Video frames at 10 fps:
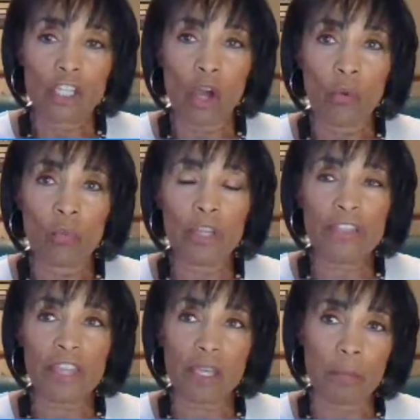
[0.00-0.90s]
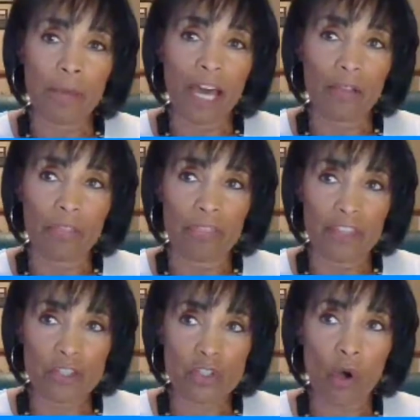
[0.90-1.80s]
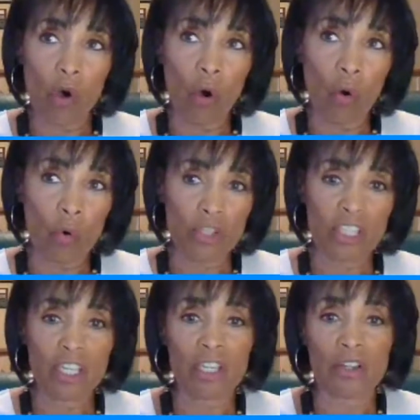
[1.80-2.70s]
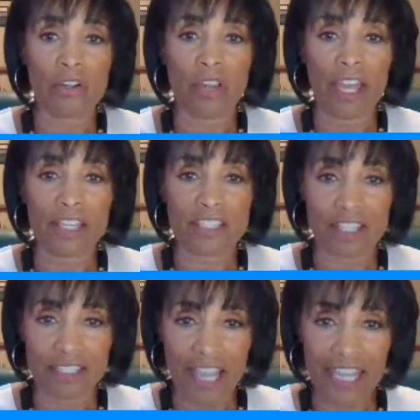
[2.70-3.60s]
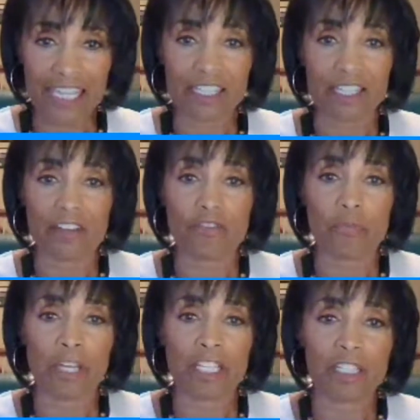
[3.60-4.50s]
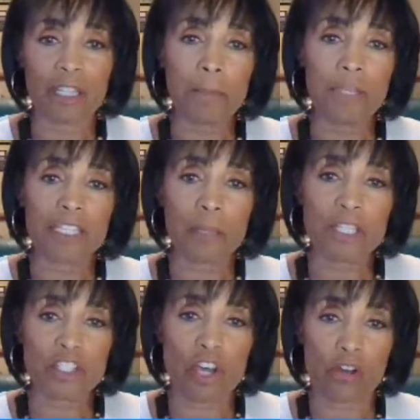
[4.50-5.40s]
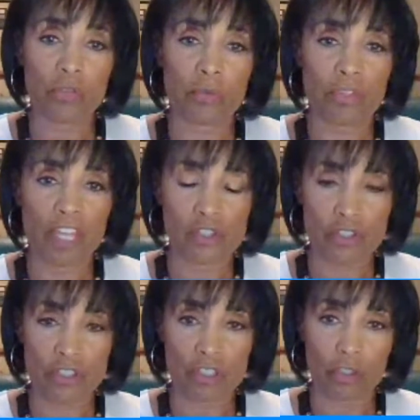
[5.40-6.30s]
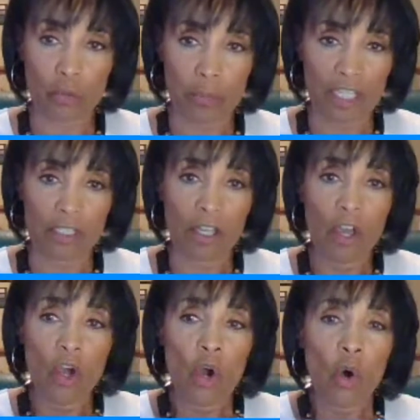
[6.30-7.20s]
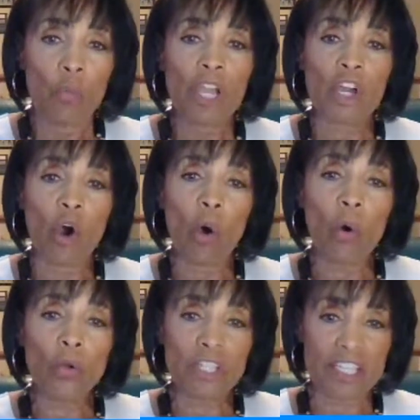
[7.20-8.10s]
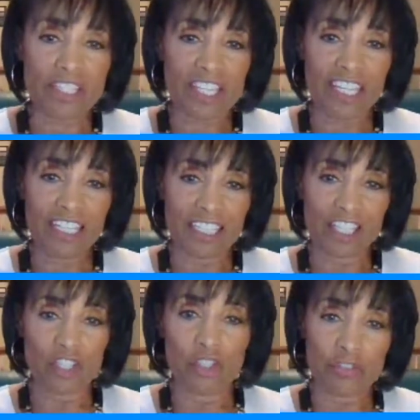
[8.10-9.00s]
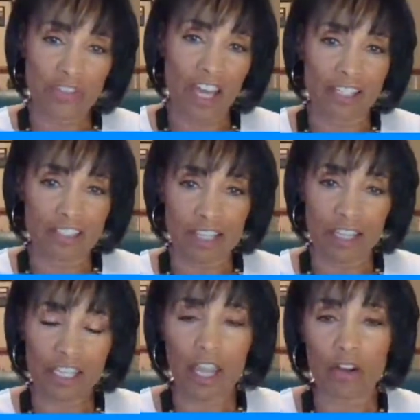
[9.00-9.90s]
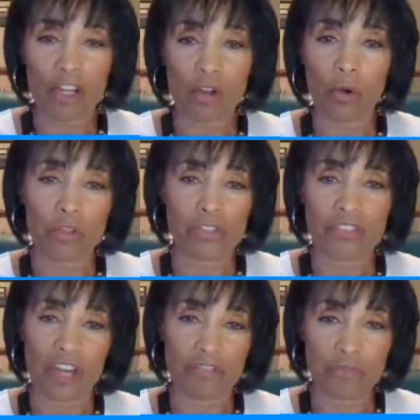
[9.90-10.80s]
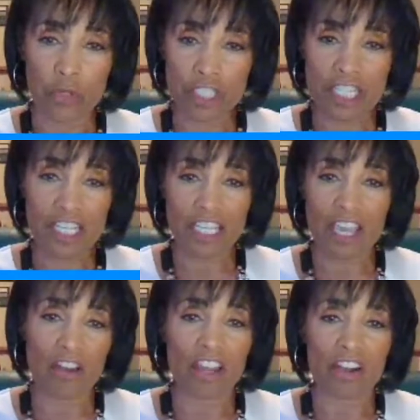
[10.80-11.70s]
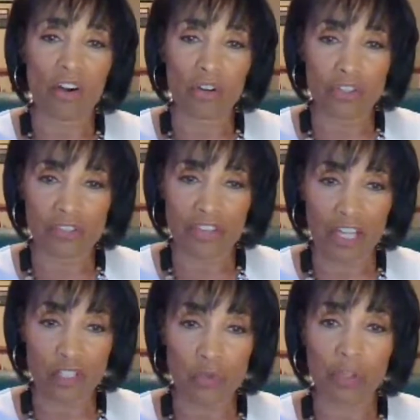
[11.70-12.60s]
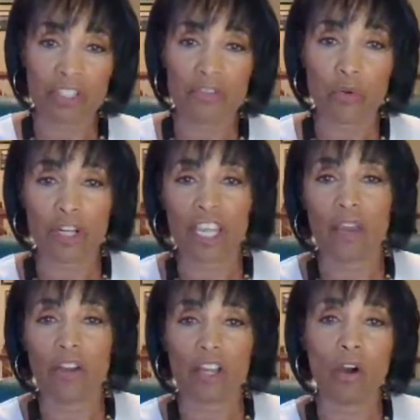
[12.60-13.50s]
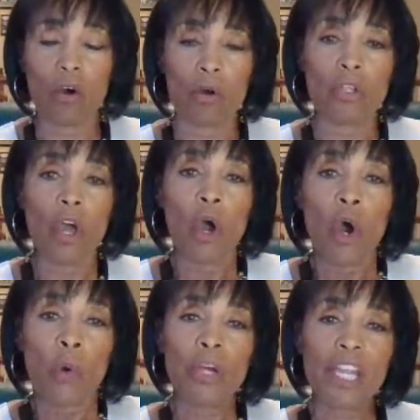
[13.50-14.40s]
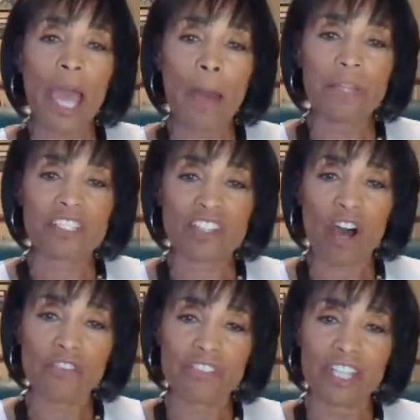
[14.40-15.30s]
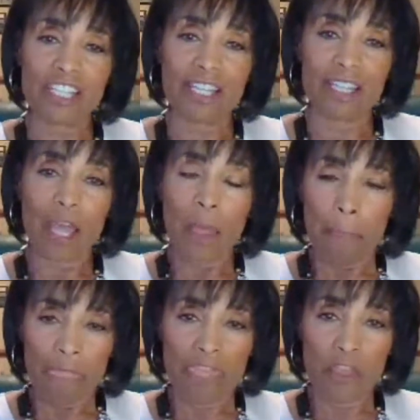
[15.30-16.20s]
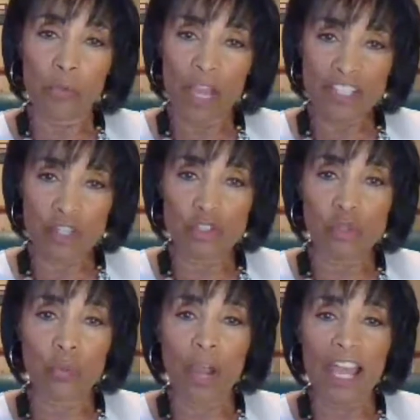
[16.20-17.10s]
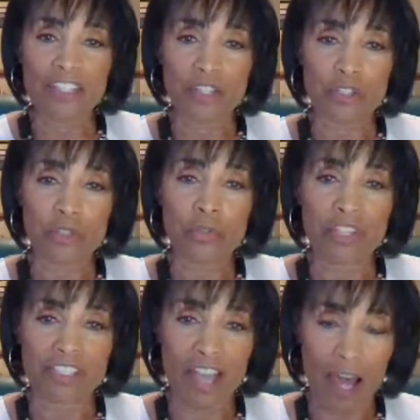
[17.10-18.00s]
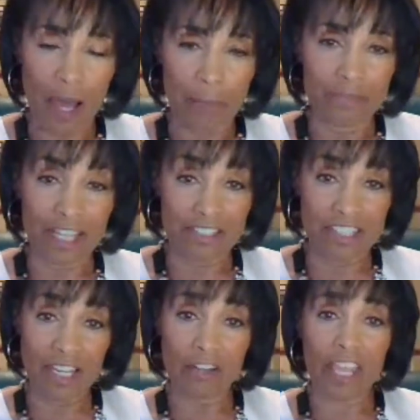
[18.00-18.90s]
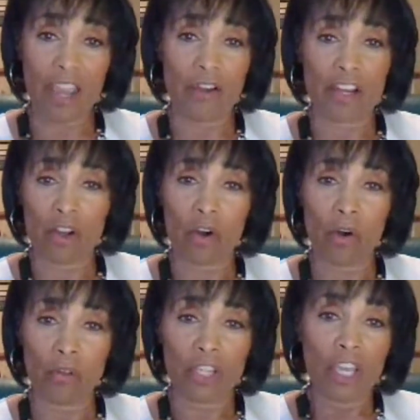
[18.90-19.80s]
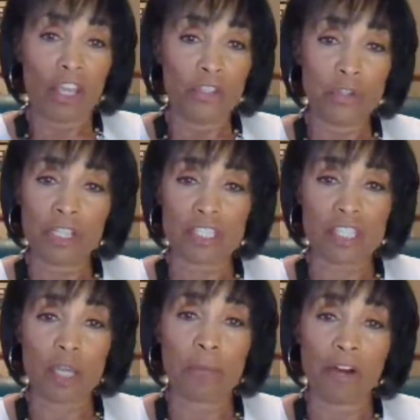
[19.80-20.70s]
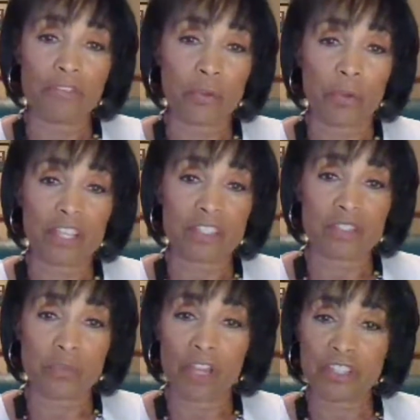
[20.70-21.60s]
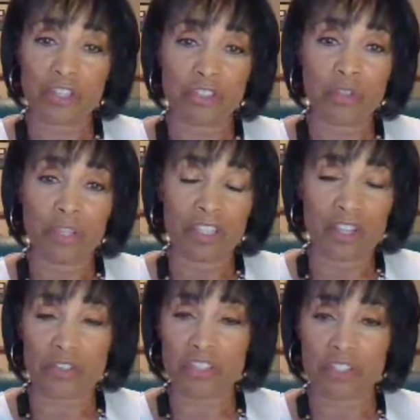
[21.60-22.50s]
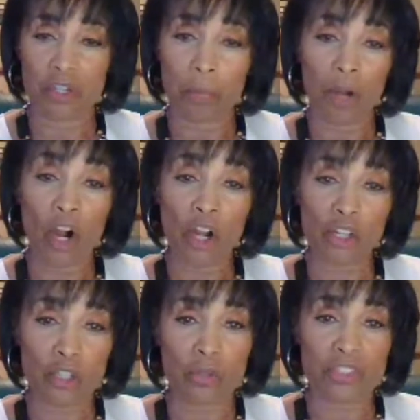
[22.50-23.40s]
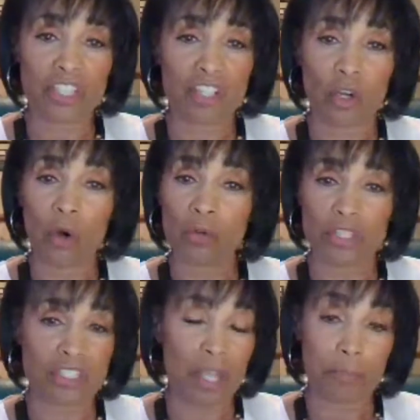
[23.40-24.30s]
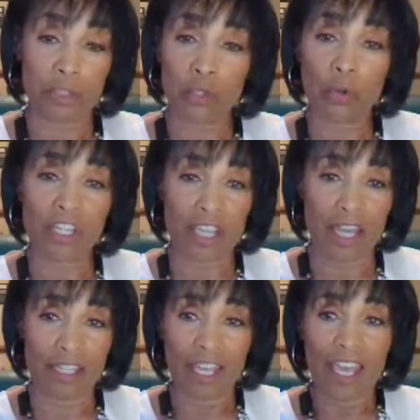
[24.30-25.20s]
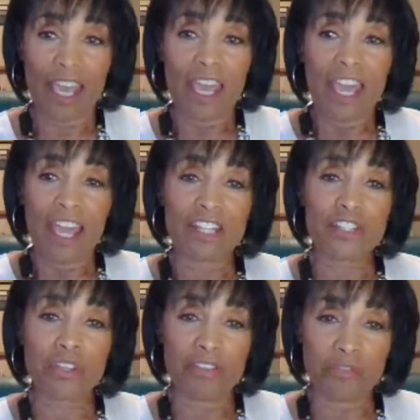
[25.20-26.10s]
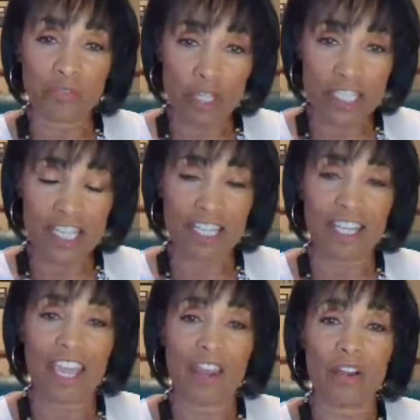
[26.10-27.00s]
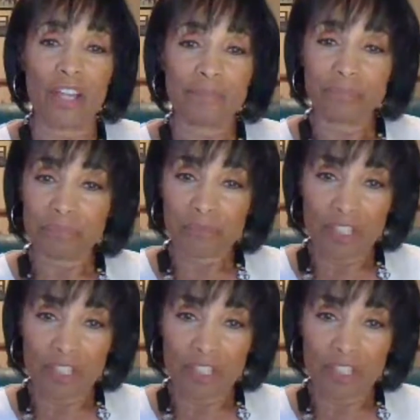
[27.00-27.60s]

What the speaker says: you know, we think about this whole year as a negative, but let me talk through that just a little bit. When gold is heated, you've got 10 karat gold, you've got 14 karat gold, you've got 24 karat gold. What happens often is the residue rises to the top. Now, 10 karat gold, you can skim off the residue and there's still particles in the gold. It's not pure yet. And so then 14 karat,